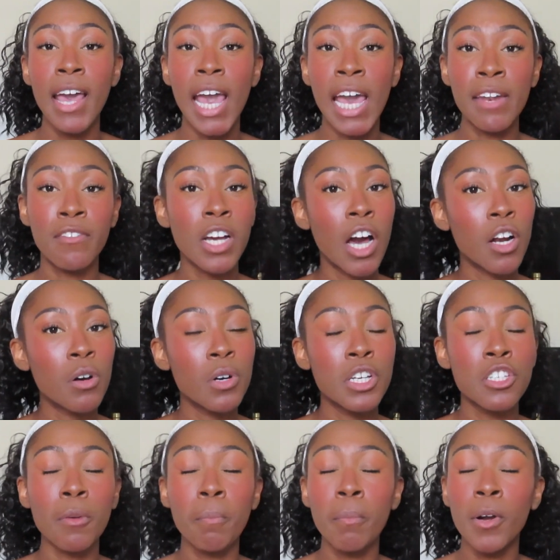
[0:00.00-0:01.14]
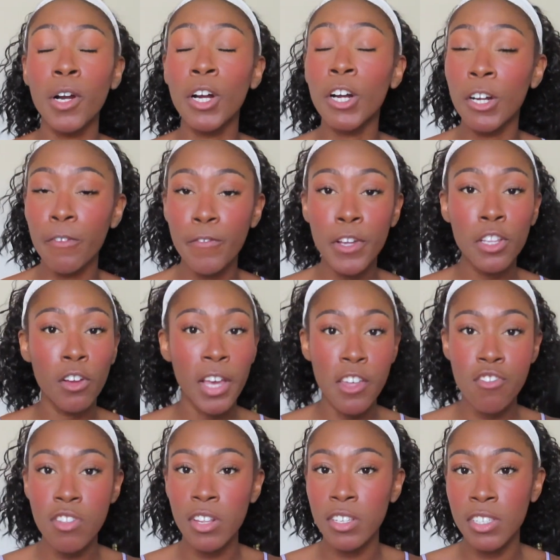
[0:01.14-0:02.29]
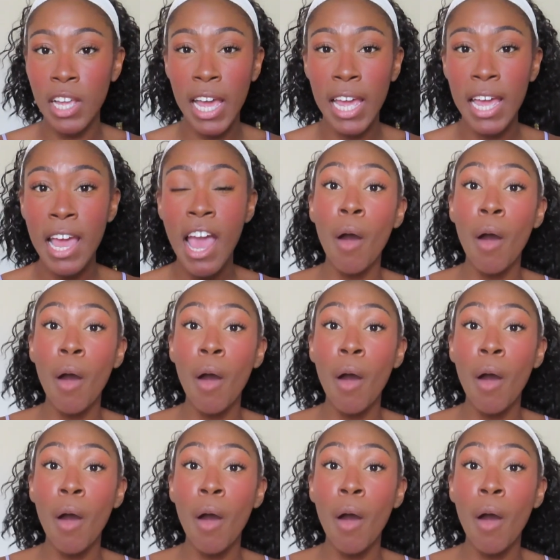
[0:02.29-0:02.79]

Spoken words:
Envigado is a perfect location to stay.